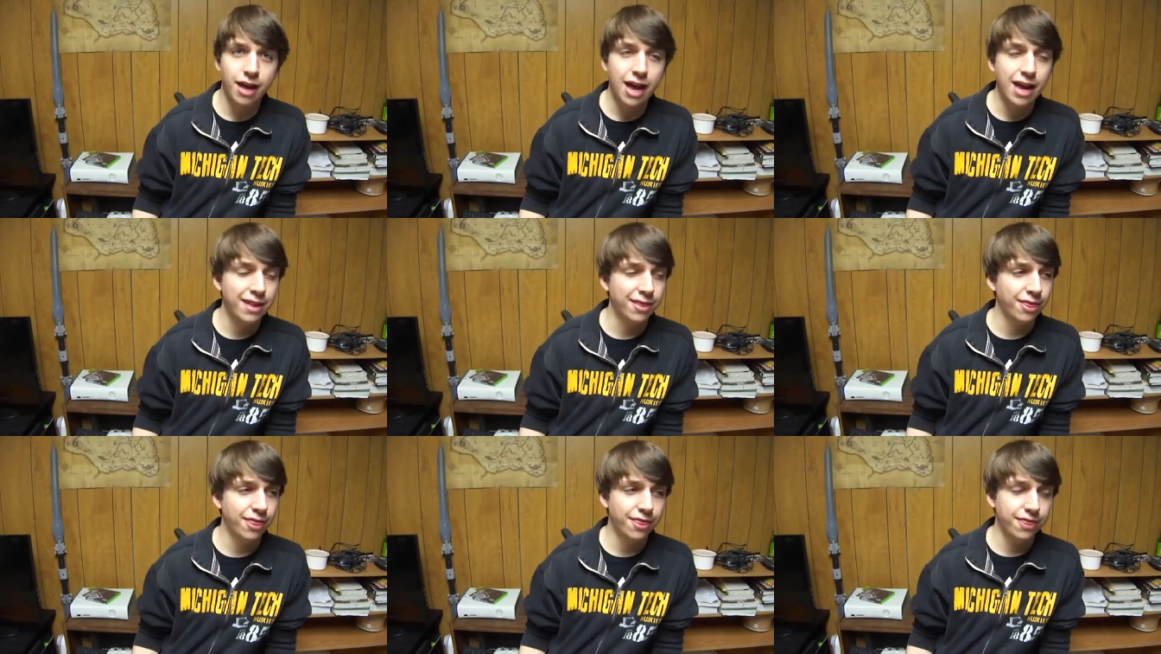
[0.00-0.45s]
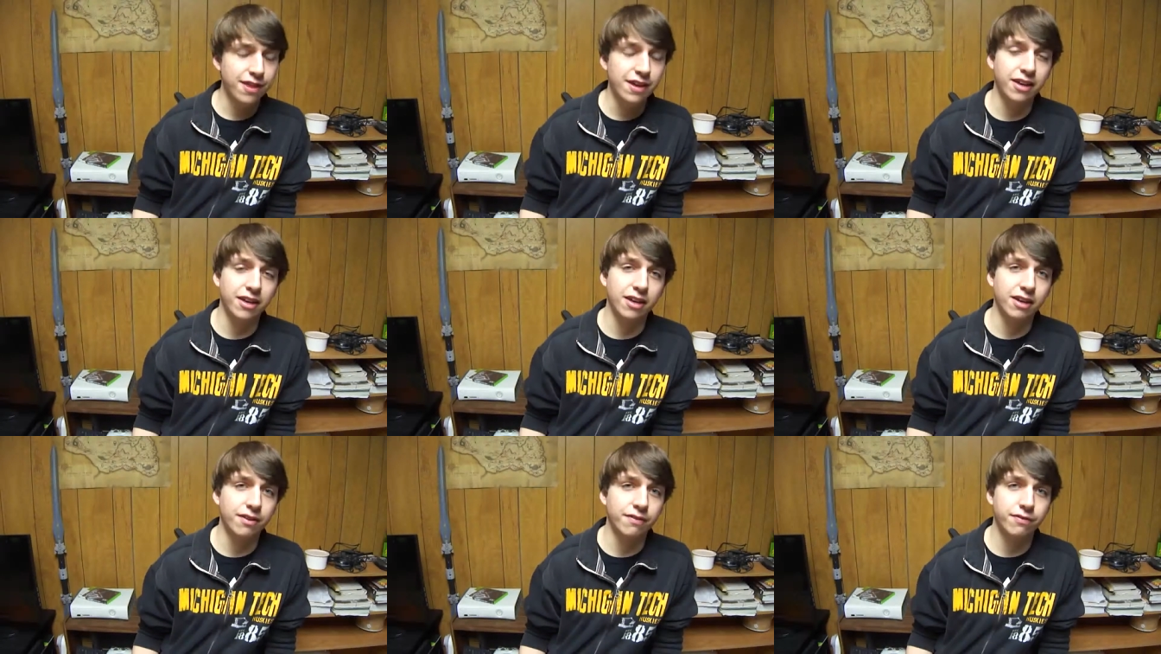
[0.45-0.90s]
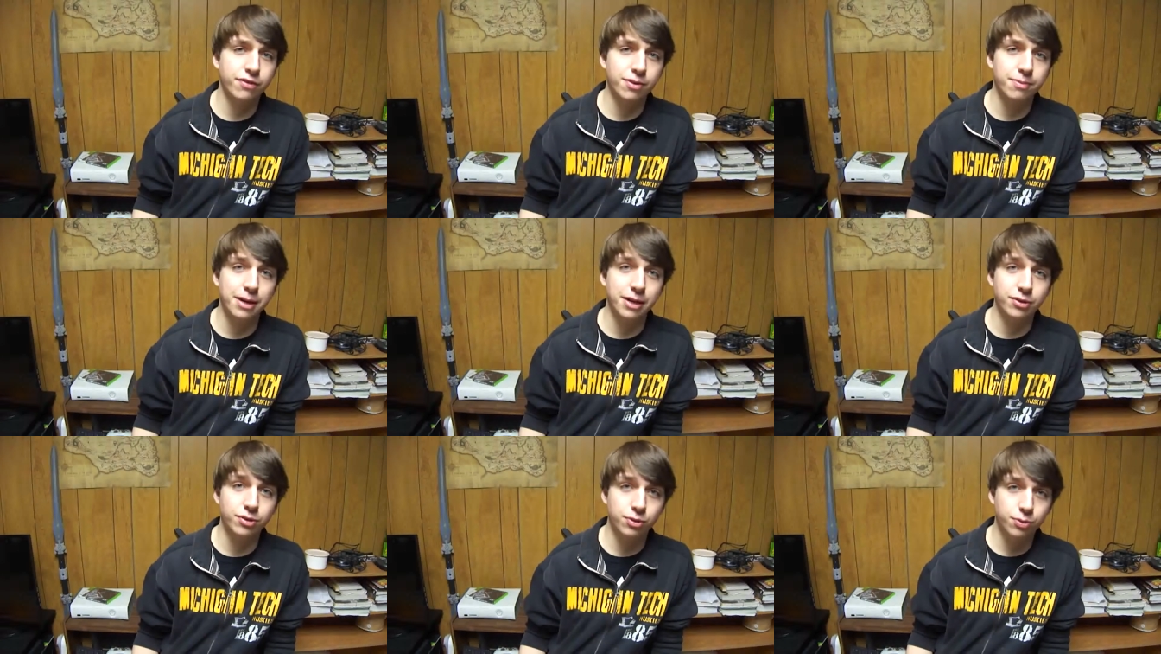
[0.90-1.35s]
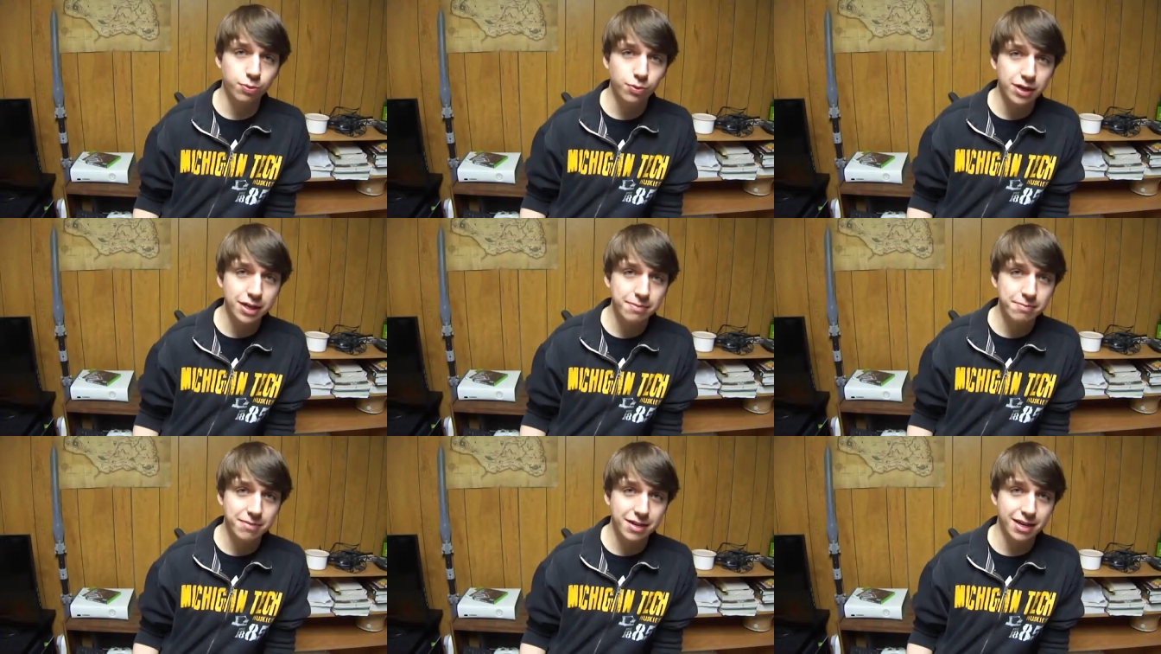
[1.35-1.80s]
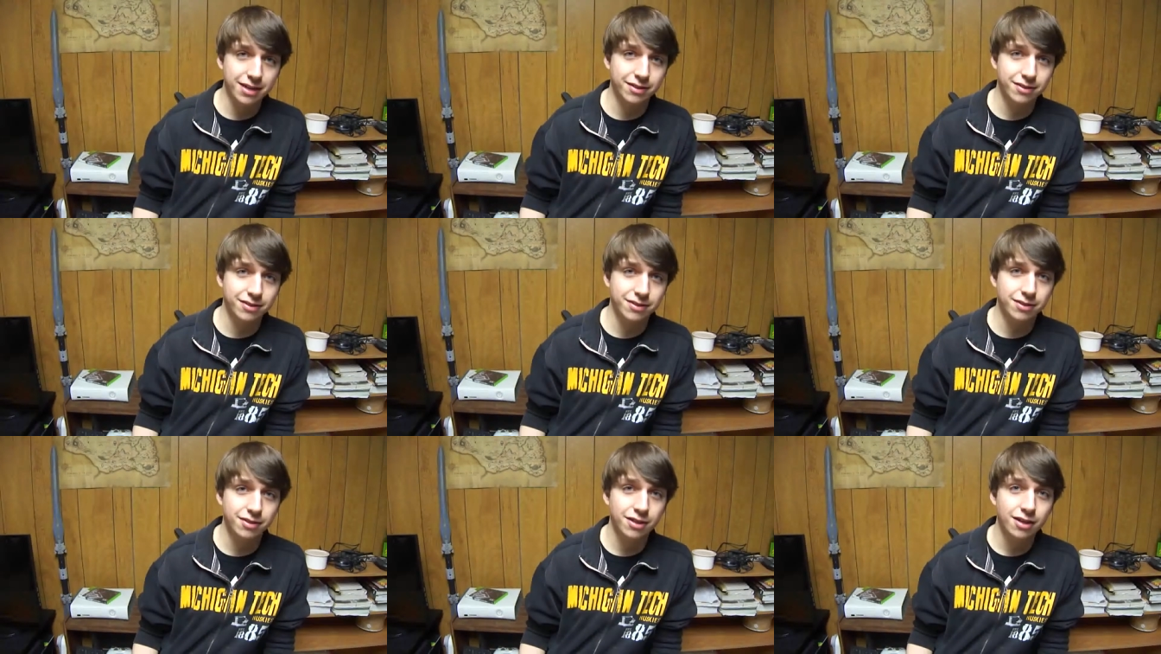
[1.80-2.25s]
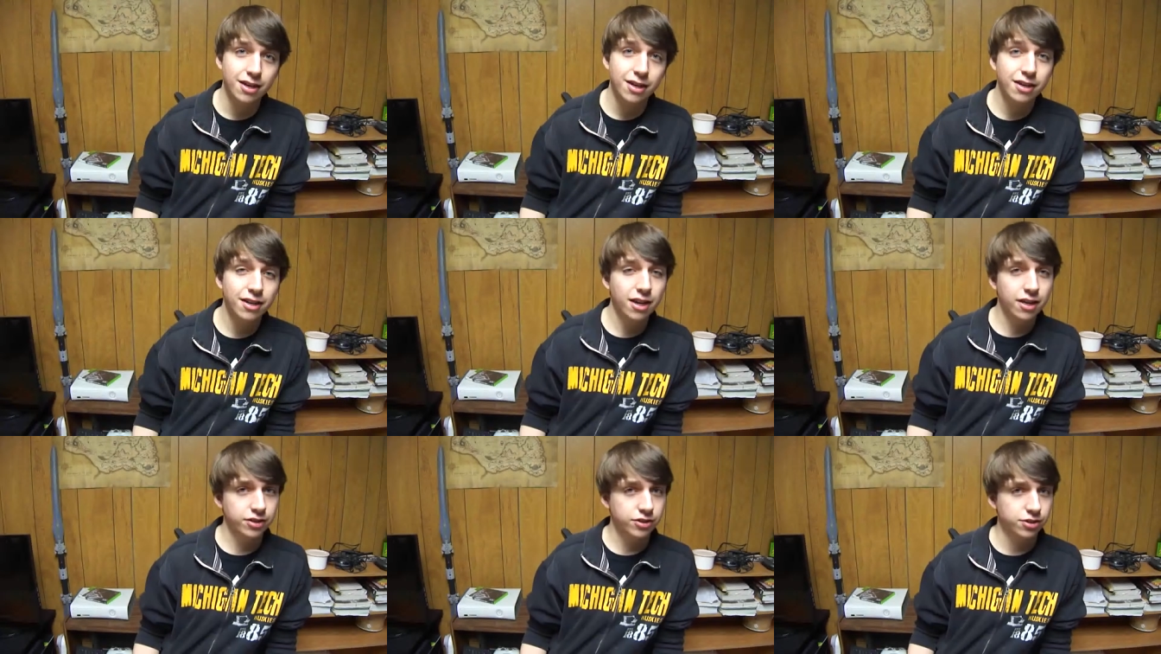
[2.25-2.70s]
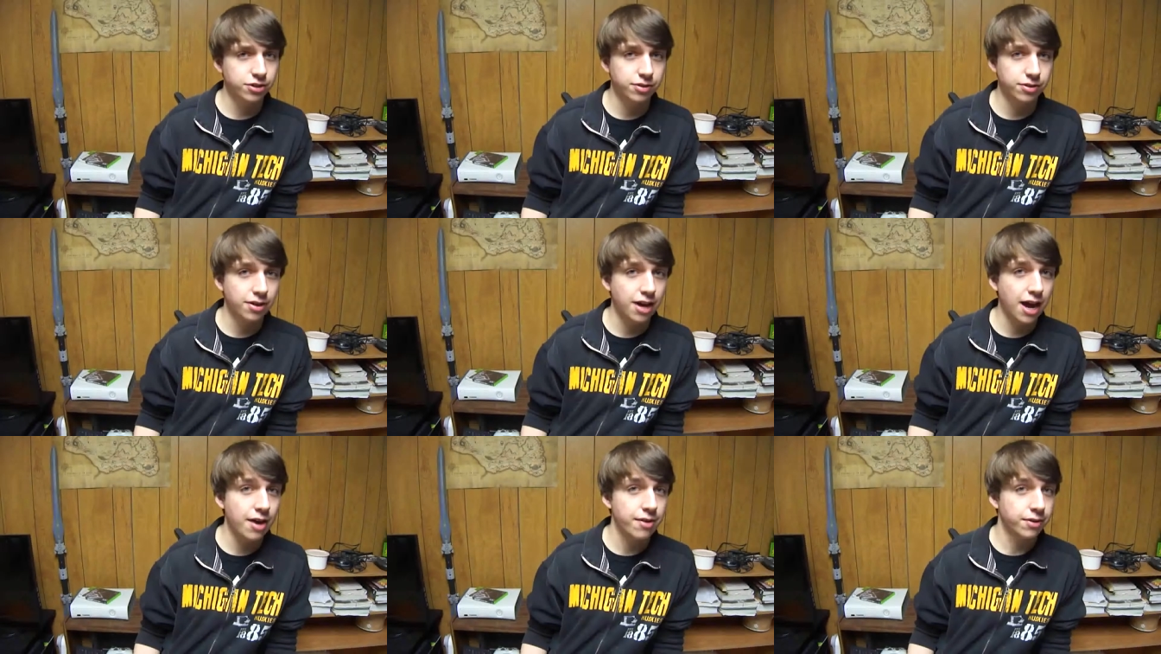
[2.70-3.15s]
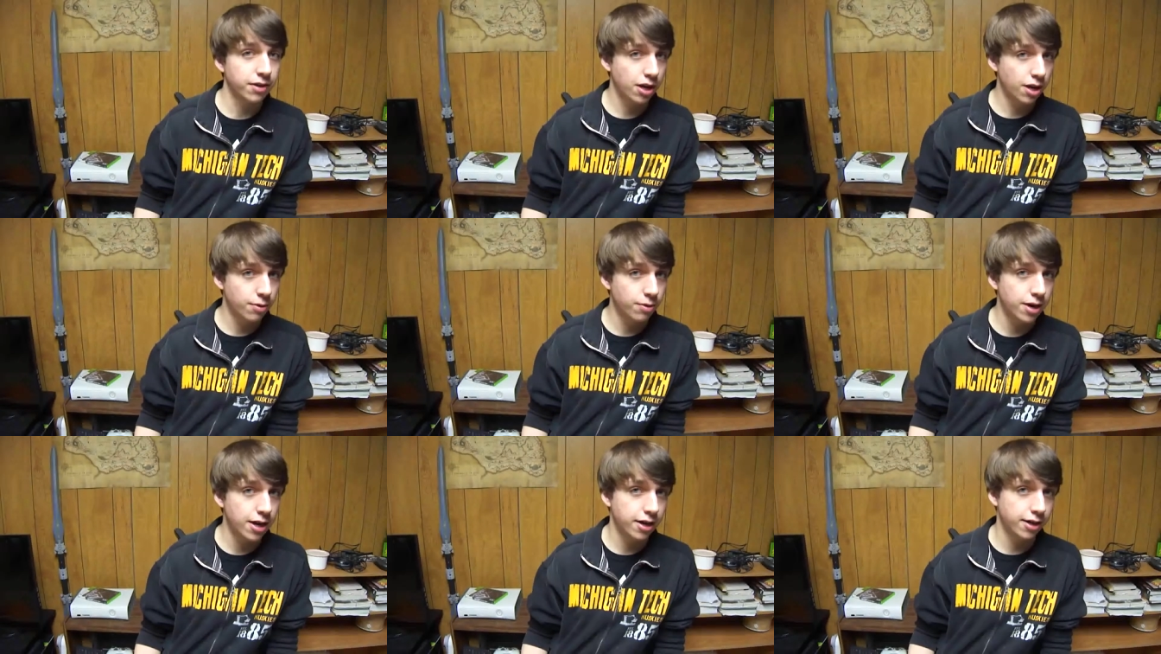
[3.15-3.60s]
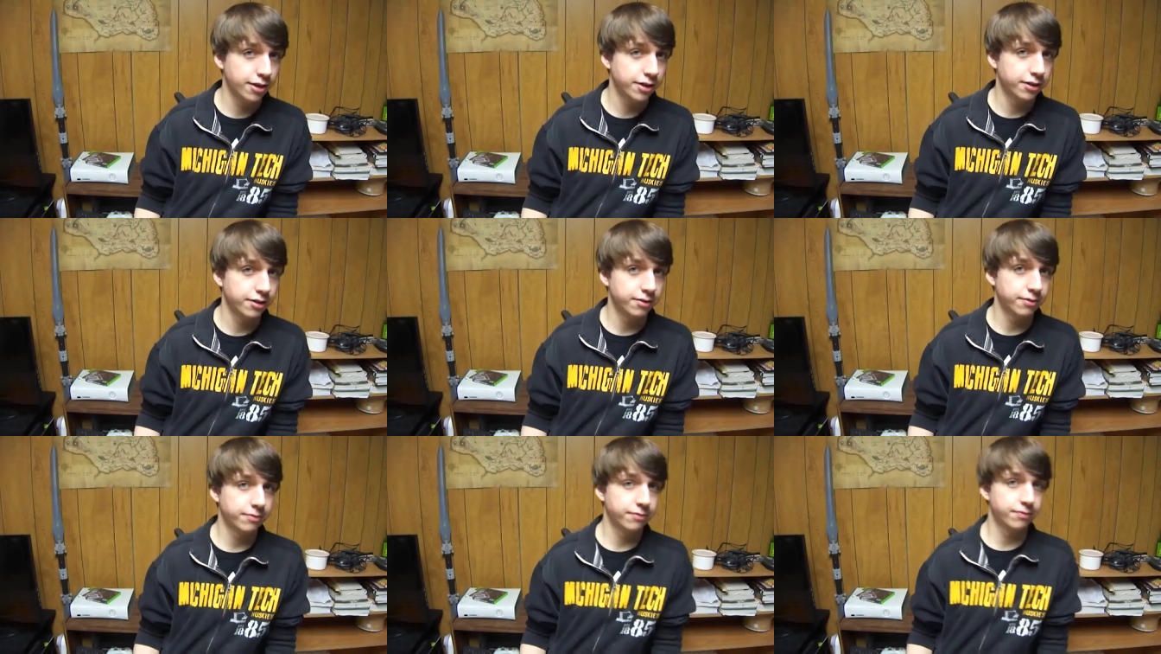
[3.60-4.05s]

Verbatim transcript: and thinking for about 20 minutes, not sure how to go on.